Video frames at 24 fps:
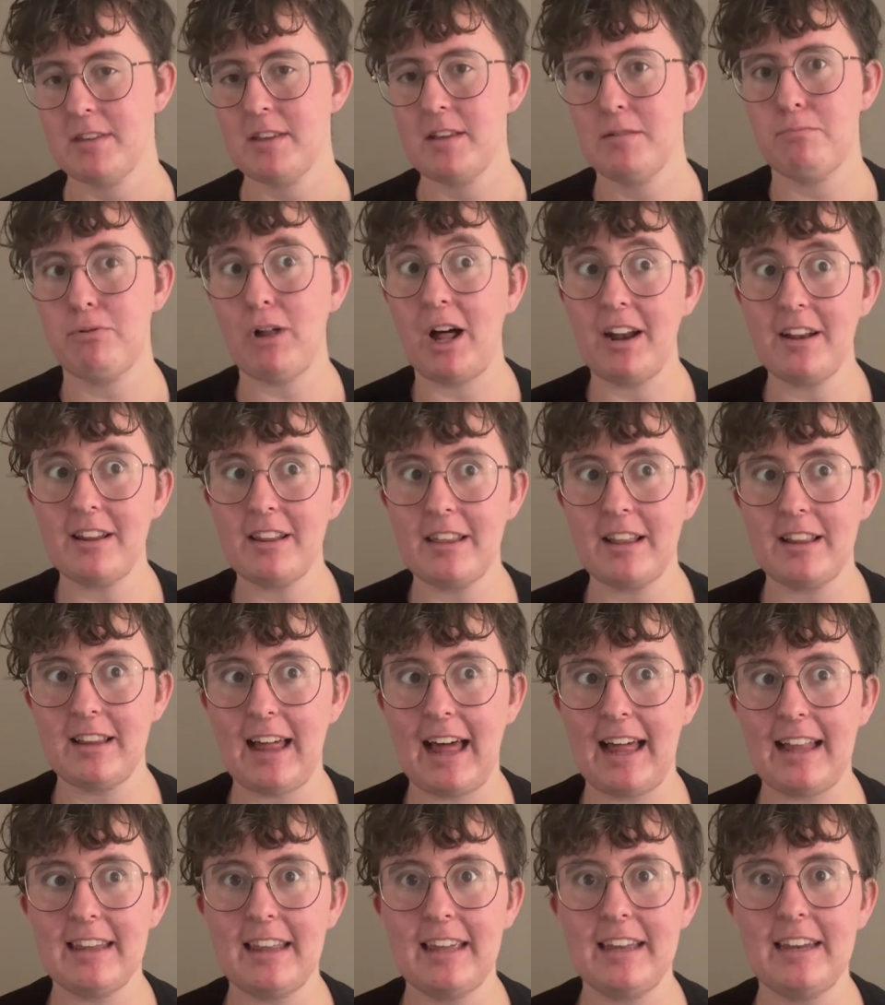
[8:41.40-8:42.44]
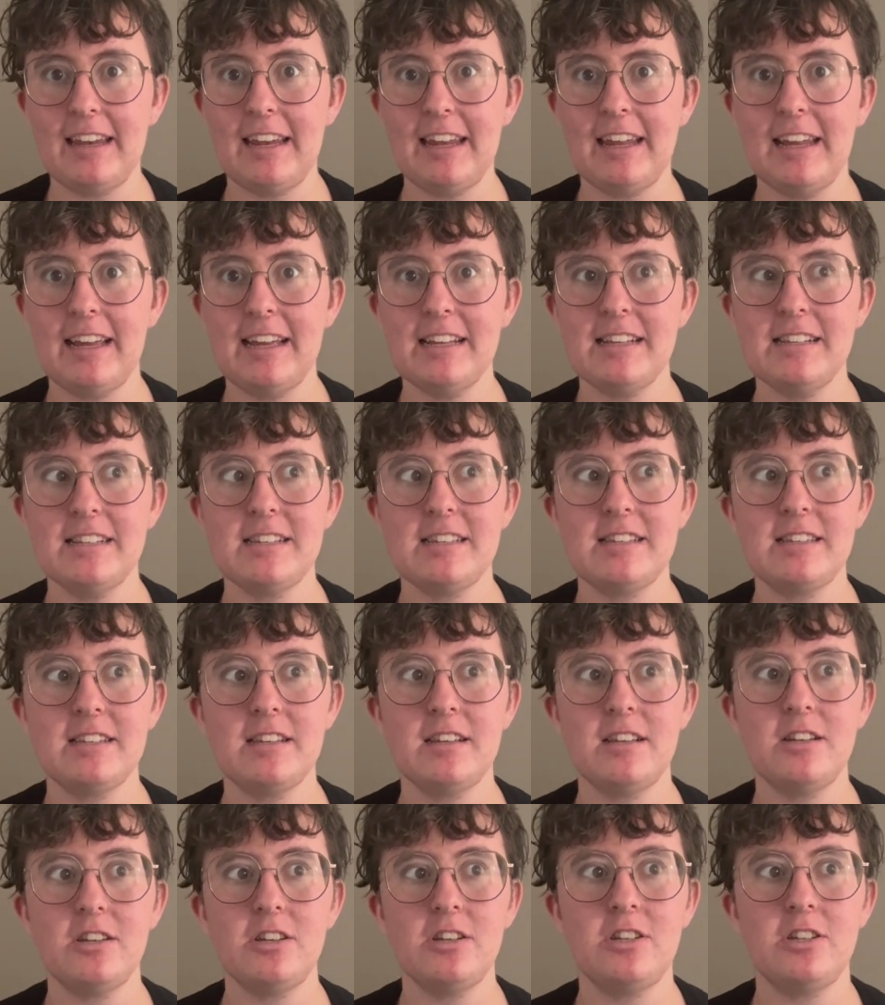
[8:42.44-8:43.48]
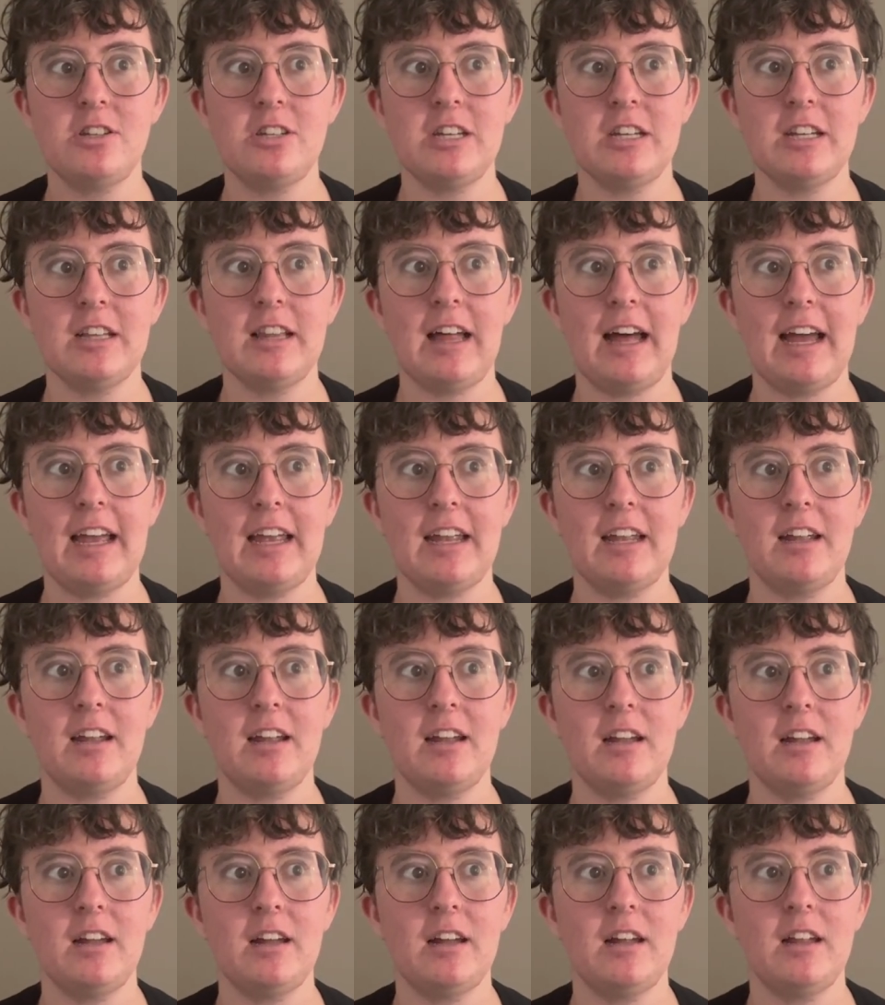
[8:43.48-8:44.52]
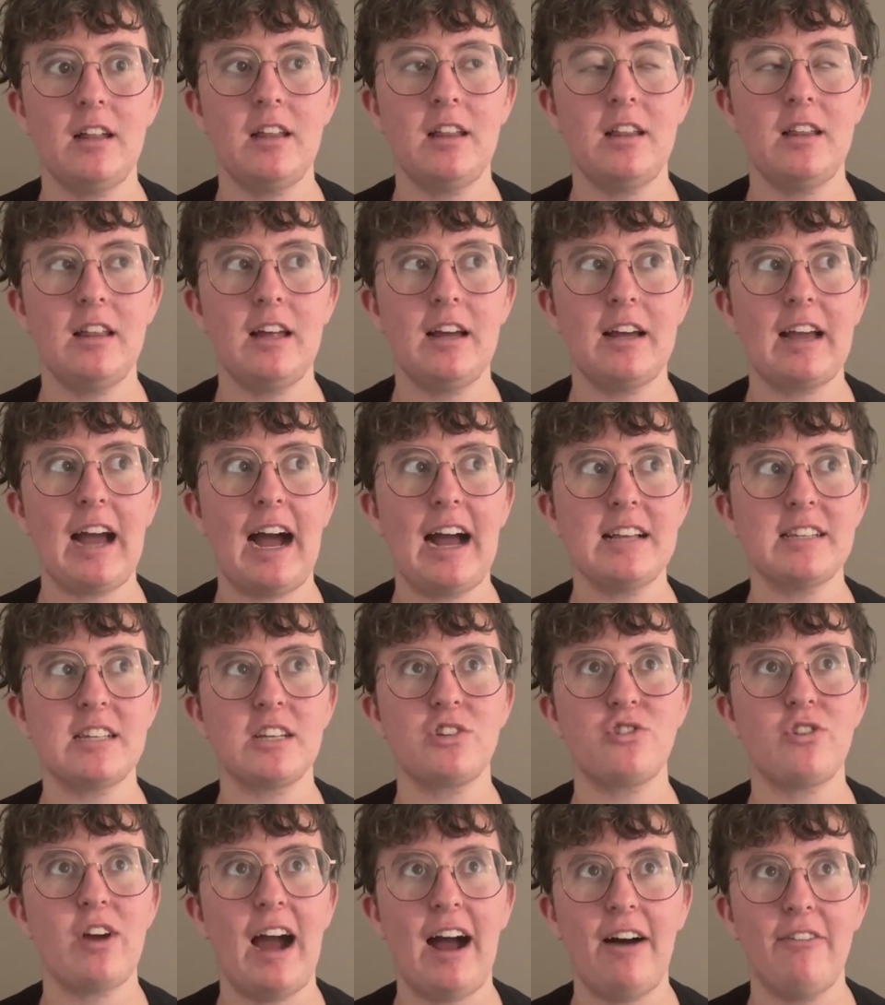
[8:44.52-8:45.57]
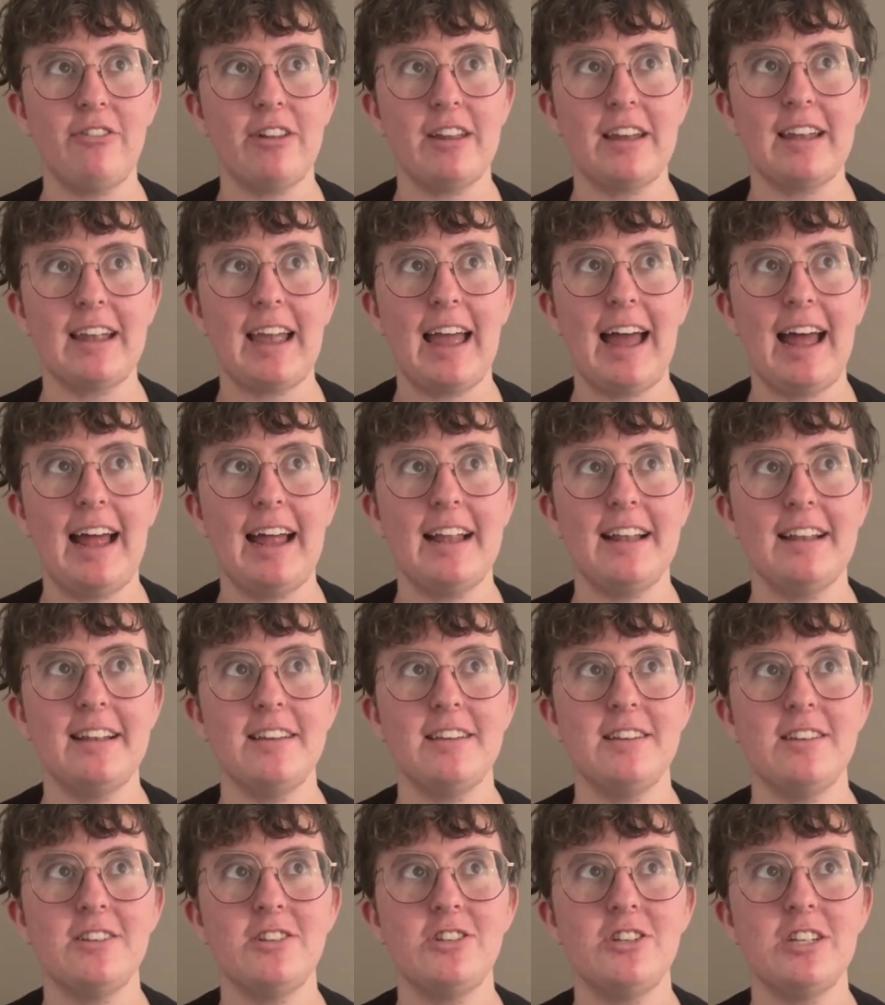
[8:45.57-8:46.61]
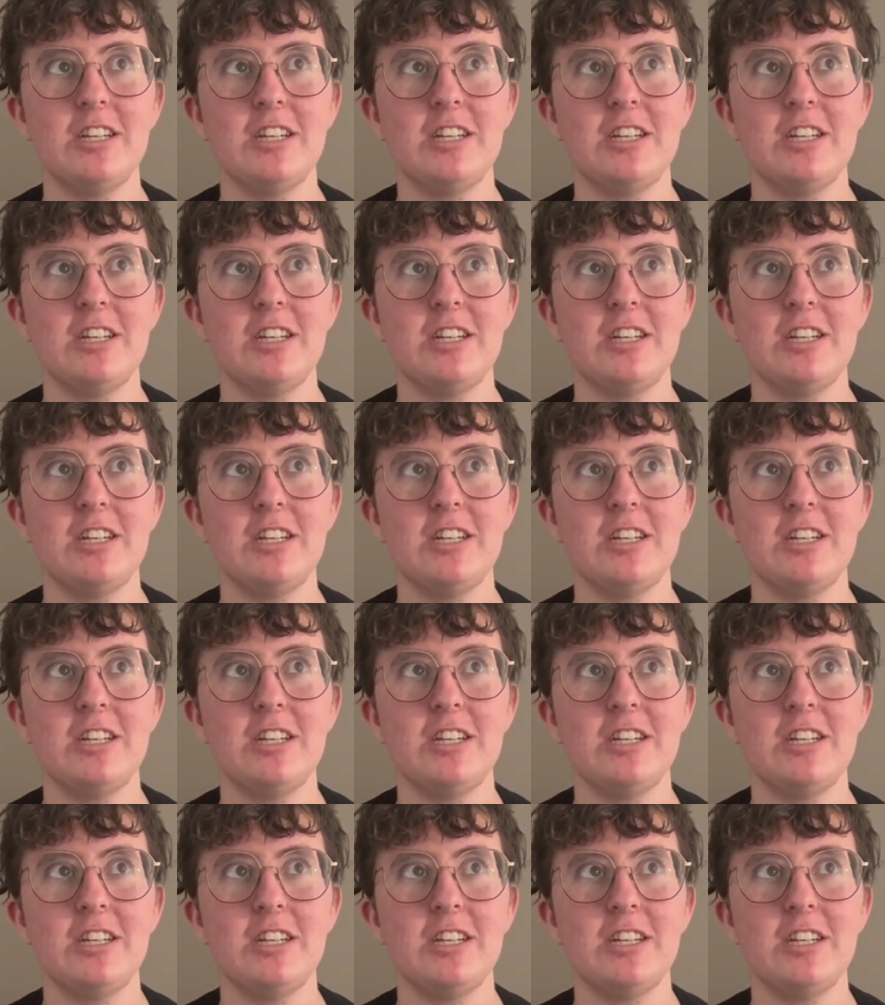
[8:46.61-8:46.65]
Plot of The Landlady is she like, a guy's like traveling and